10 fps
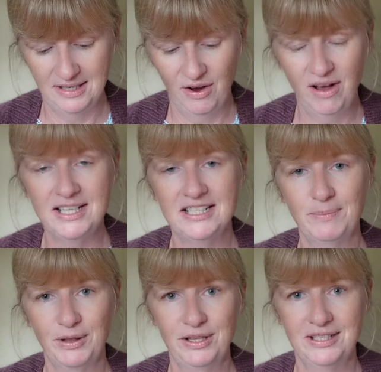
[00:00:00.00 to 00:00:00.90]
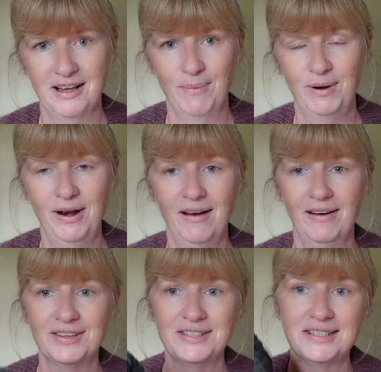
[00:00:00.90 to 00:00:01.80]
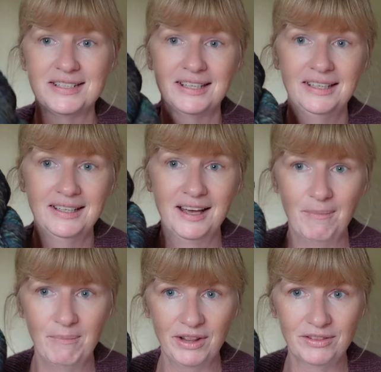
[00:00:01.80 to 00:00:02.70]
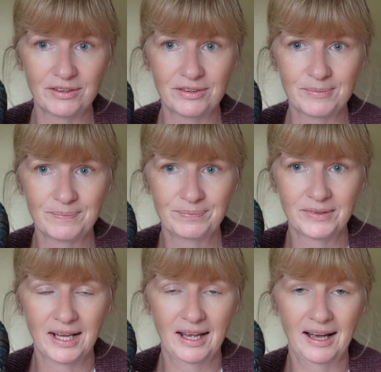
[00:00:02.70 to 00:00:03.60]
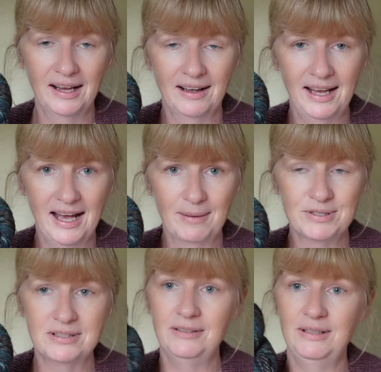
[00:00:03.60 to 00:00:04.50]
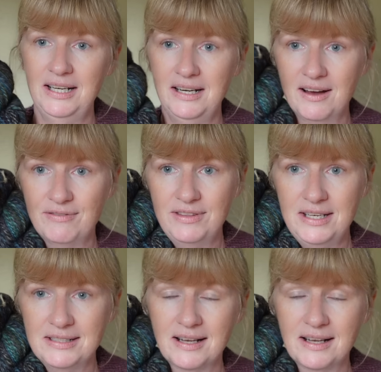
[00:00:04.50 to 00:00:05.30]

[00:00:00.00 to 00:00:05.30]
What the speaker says: So I spun this up last month and I absolutely love these